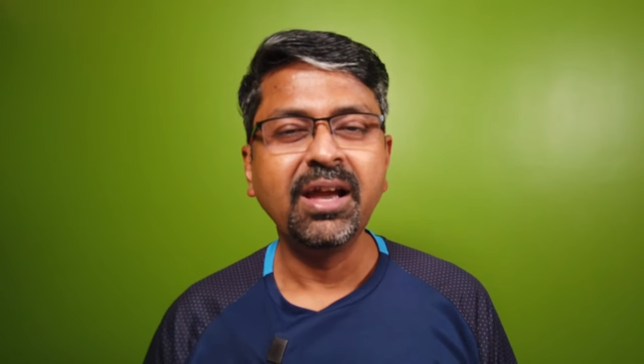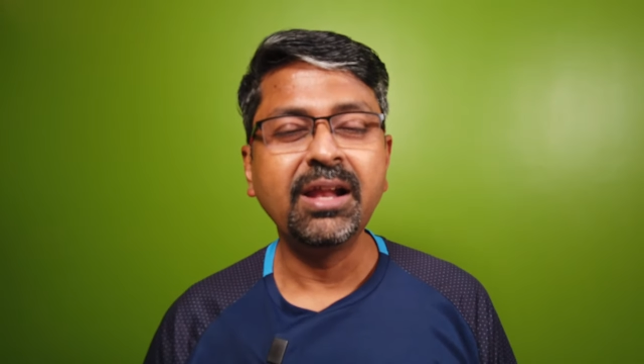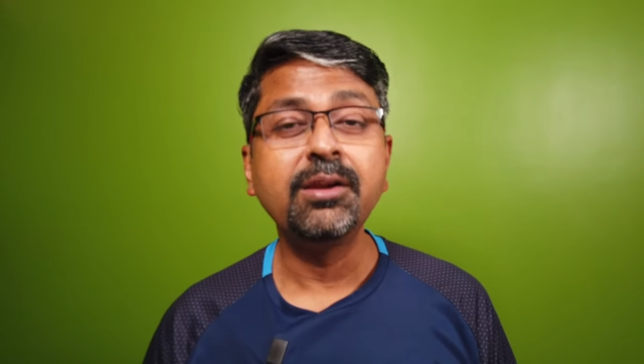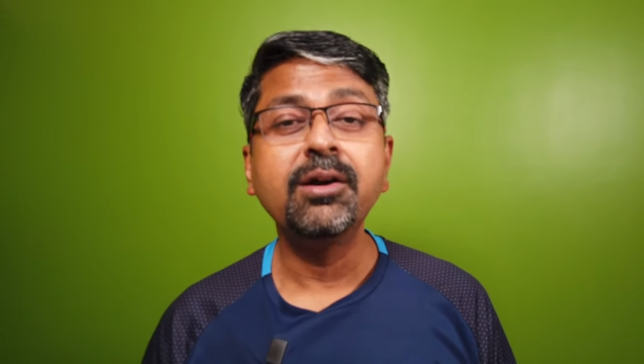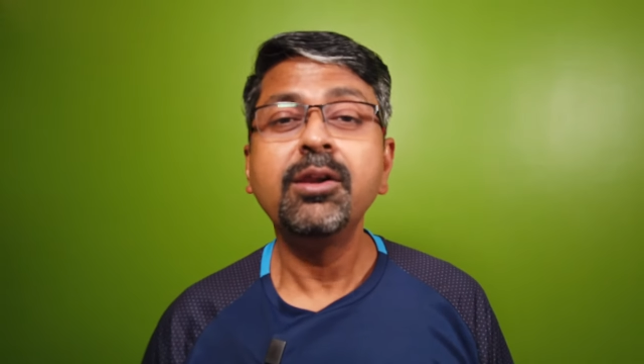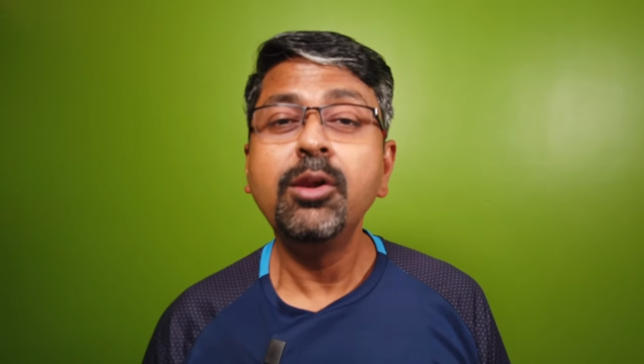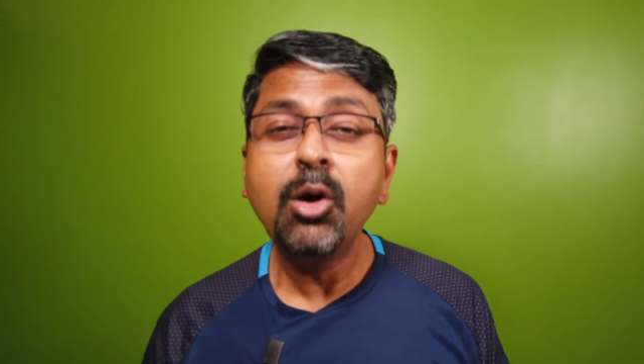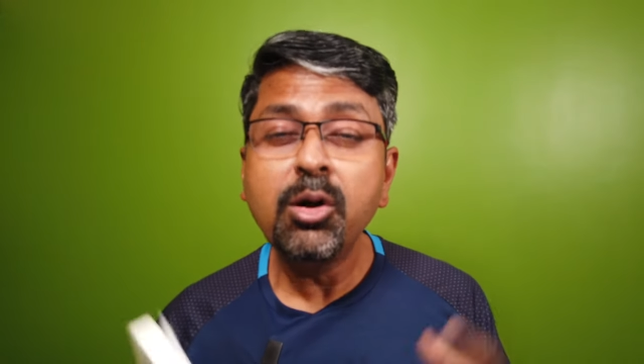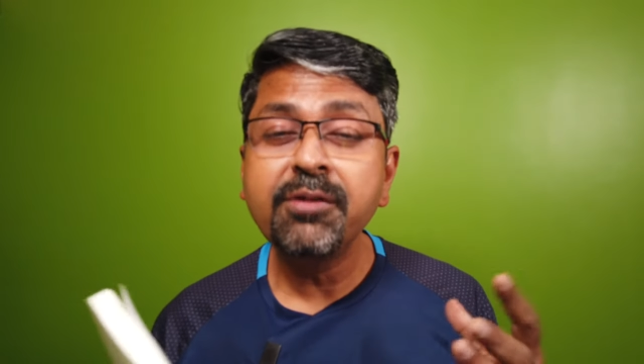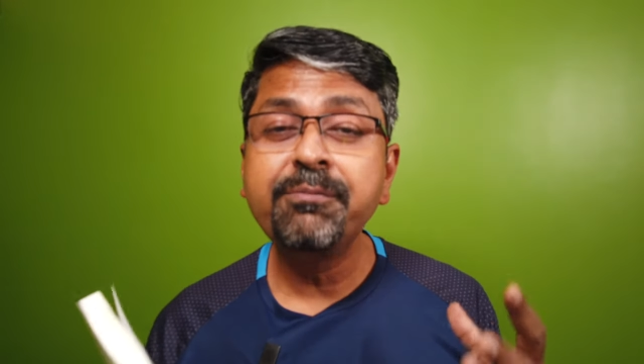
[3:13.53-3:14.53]
and
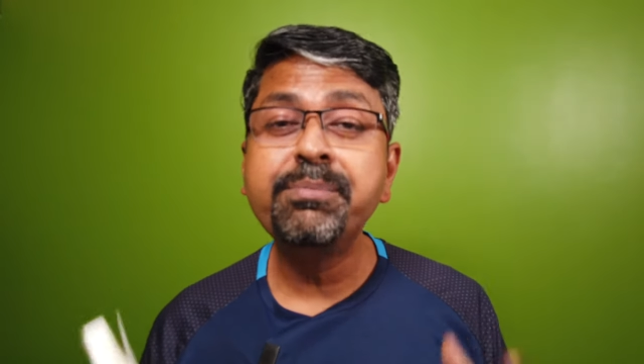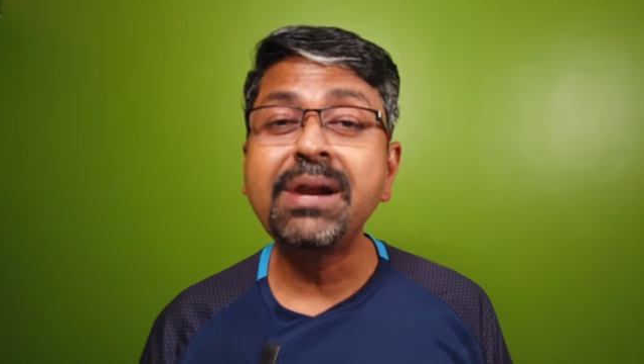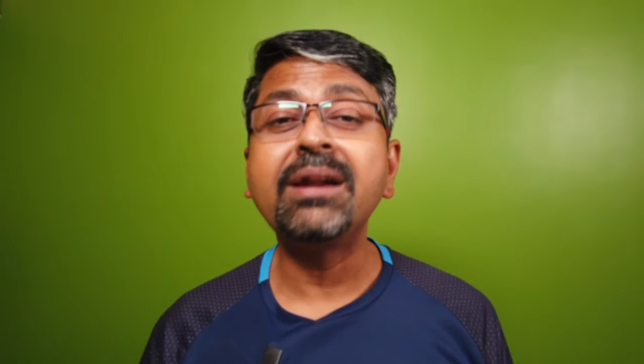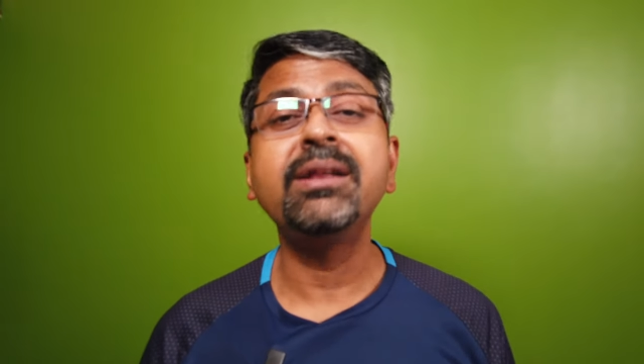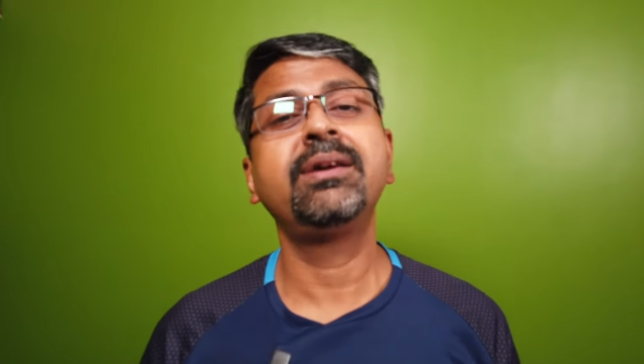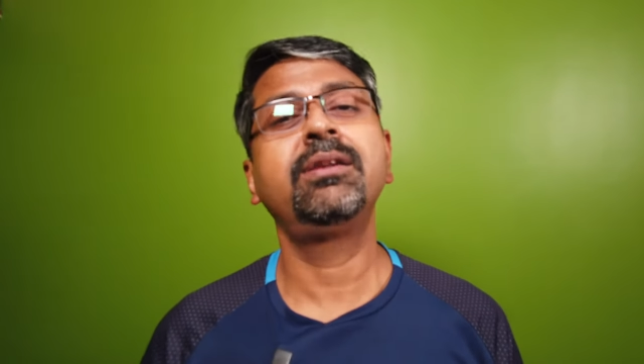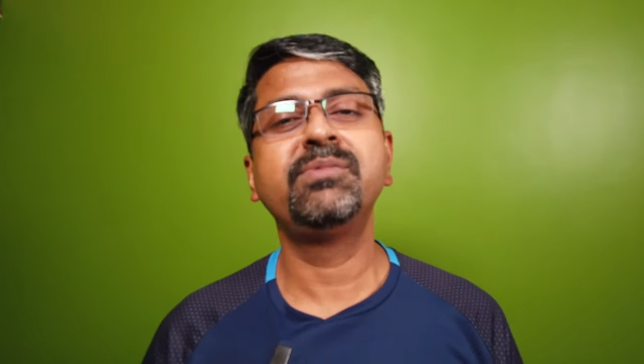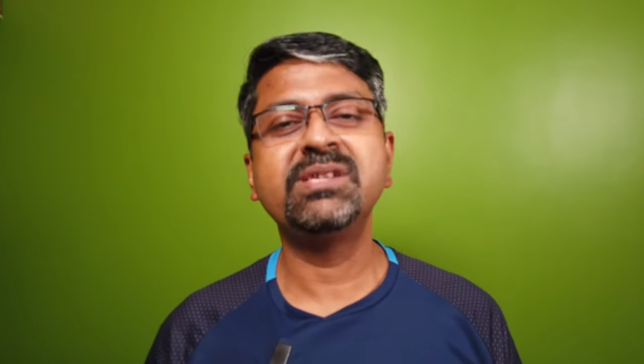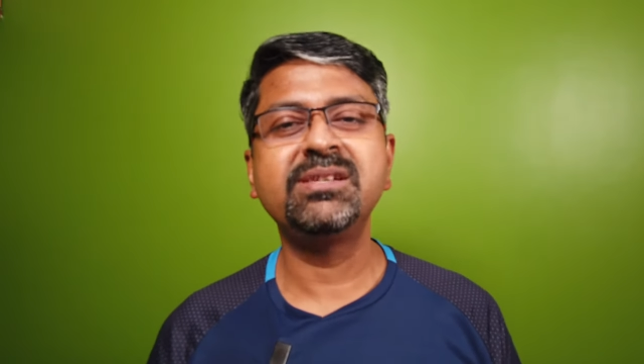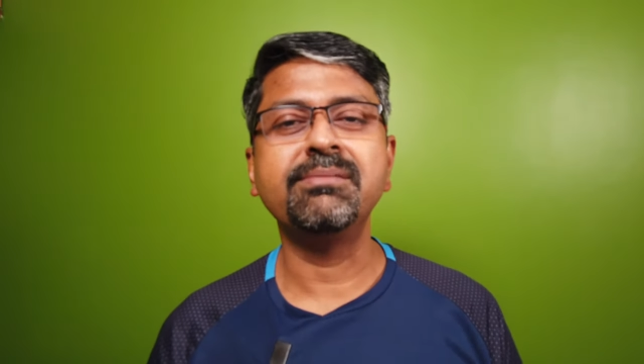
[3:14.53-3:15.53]
lot of practical
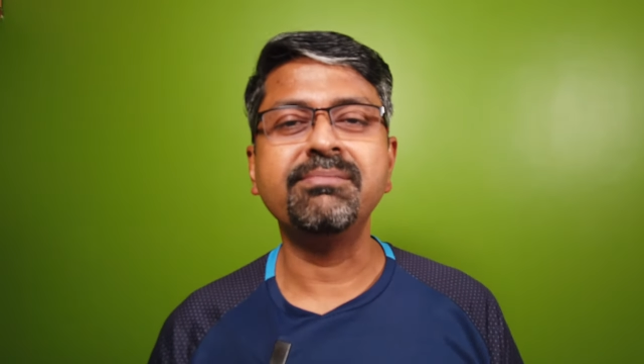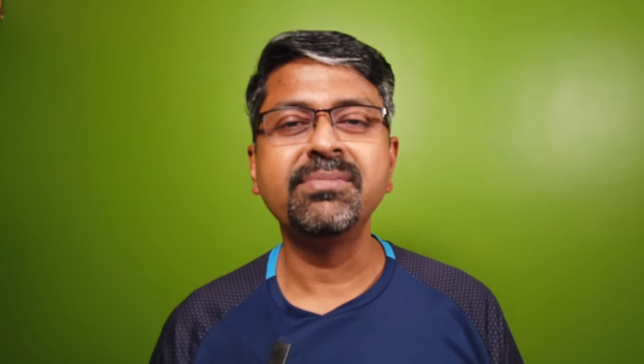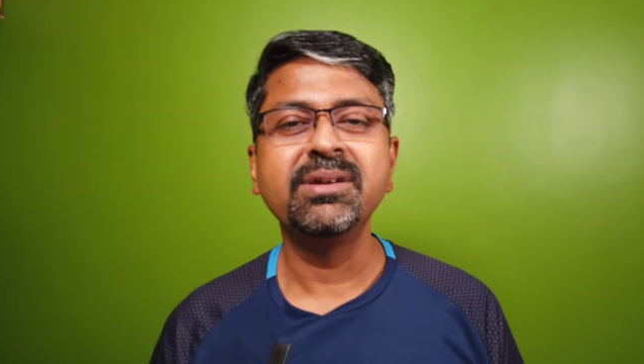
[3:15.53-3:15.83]
wisdom.